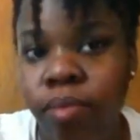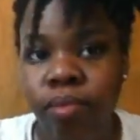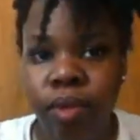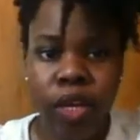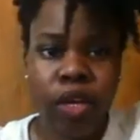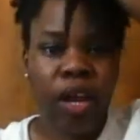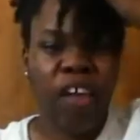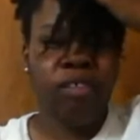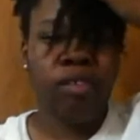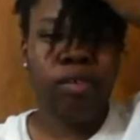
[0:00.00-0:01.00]
And there you
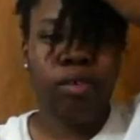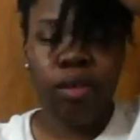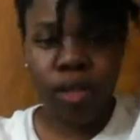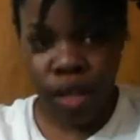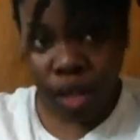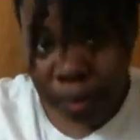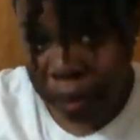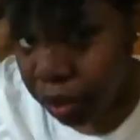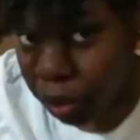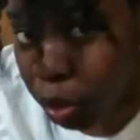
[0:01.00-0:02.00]
have
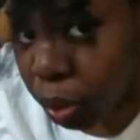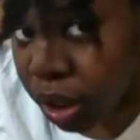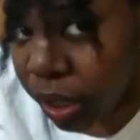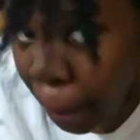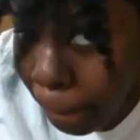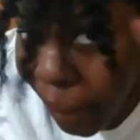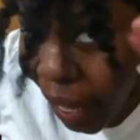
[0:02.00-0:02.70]
my little twist out